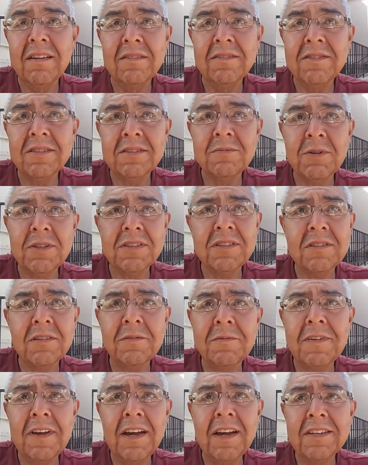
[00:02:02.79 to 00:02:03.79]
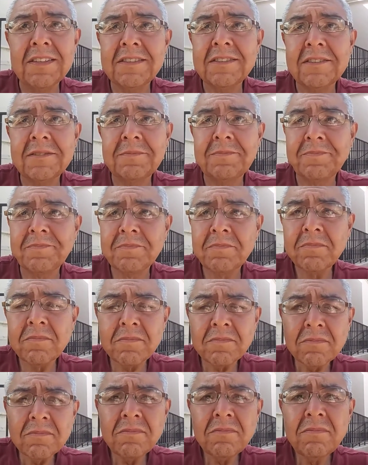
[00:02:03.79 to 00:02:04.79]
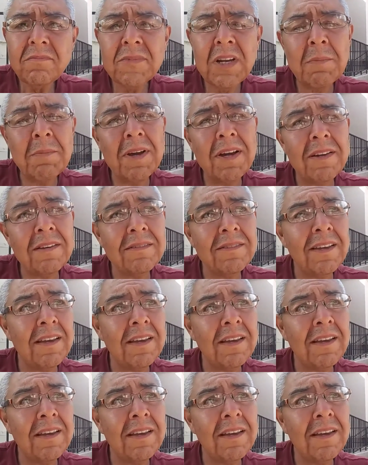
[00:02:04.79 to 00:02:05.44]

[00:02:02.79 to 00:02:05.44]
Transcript: it just went so fast. But